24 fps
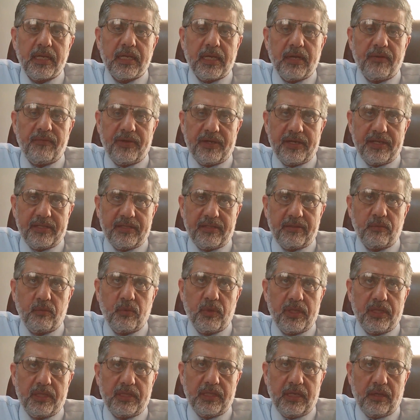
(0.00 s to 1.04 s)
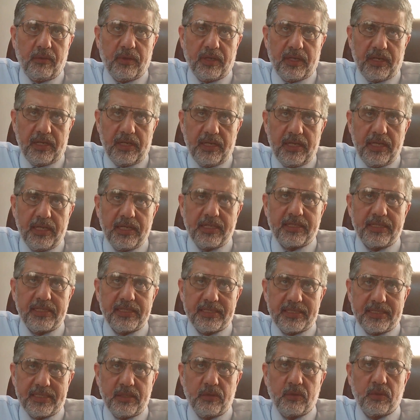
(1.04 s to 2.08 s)
cover it with our
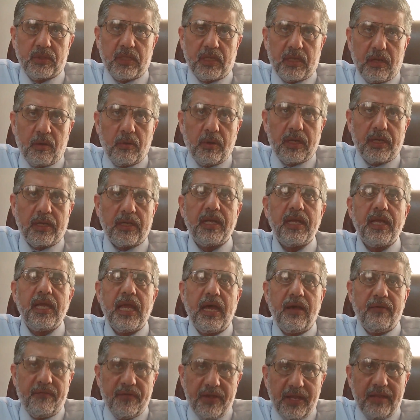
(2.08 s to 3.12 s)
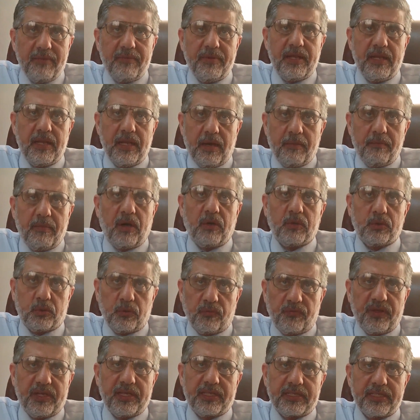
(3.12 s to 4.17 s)
electricity or our available amount
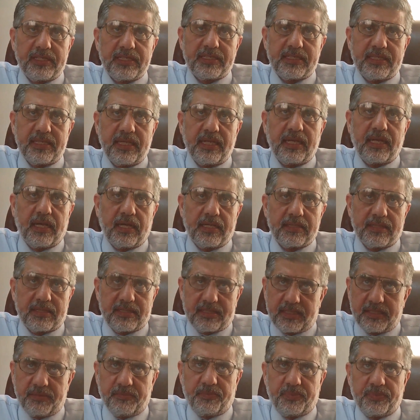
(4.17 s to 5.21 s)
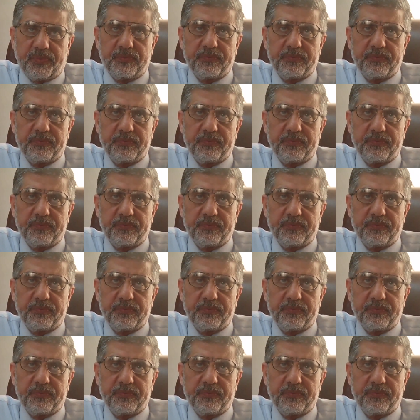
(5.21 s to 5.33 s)
of electricity in Gaza Strip.